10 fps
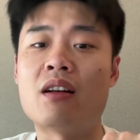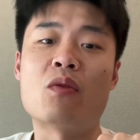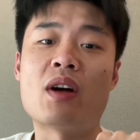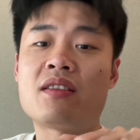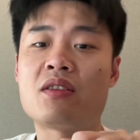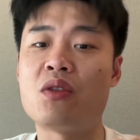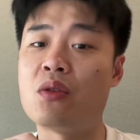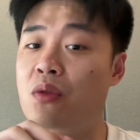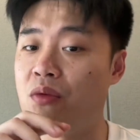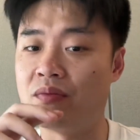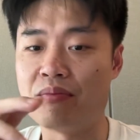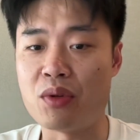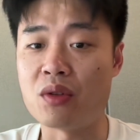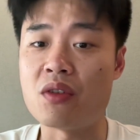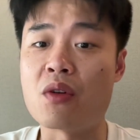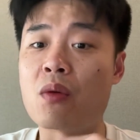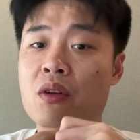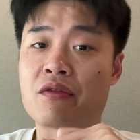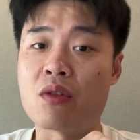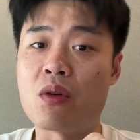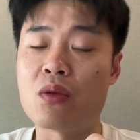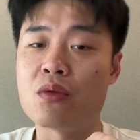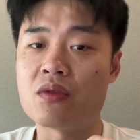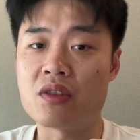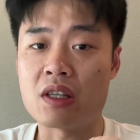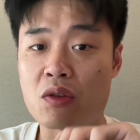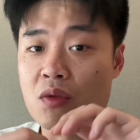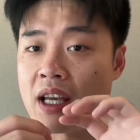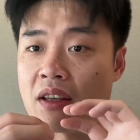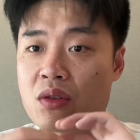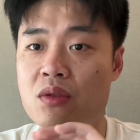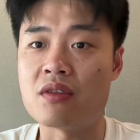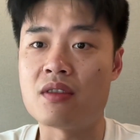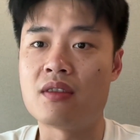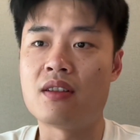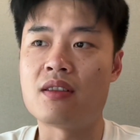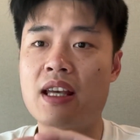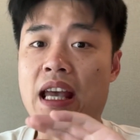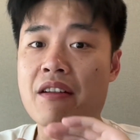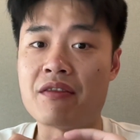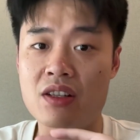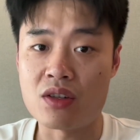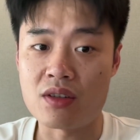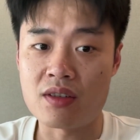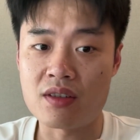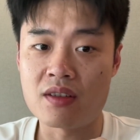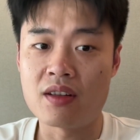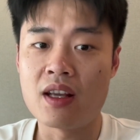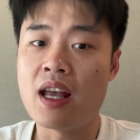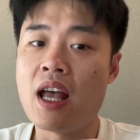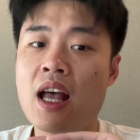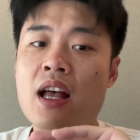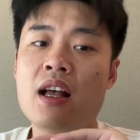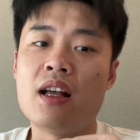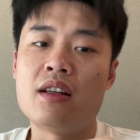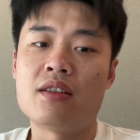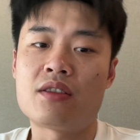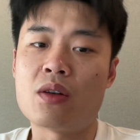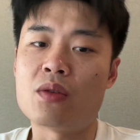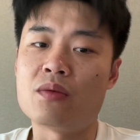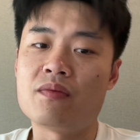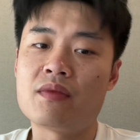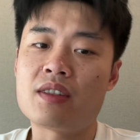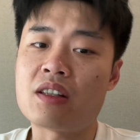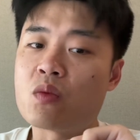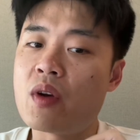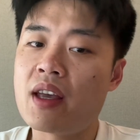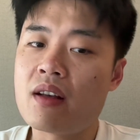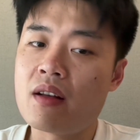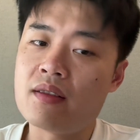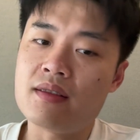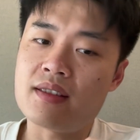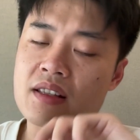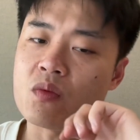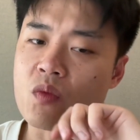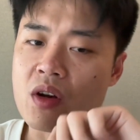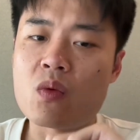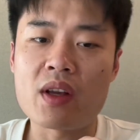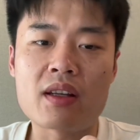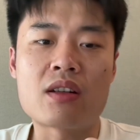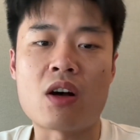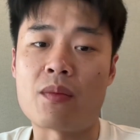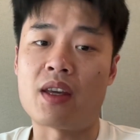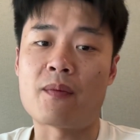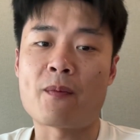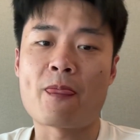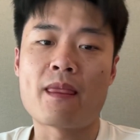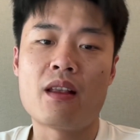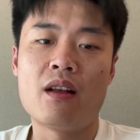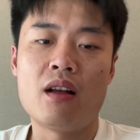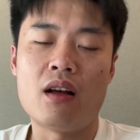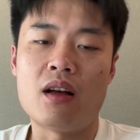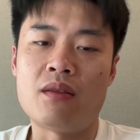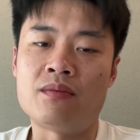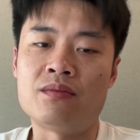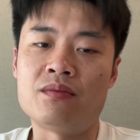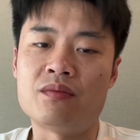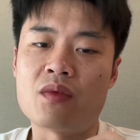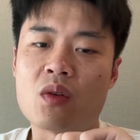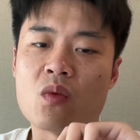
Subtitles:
Once you build your workflow, then you can use the AI features. So that's where we come in.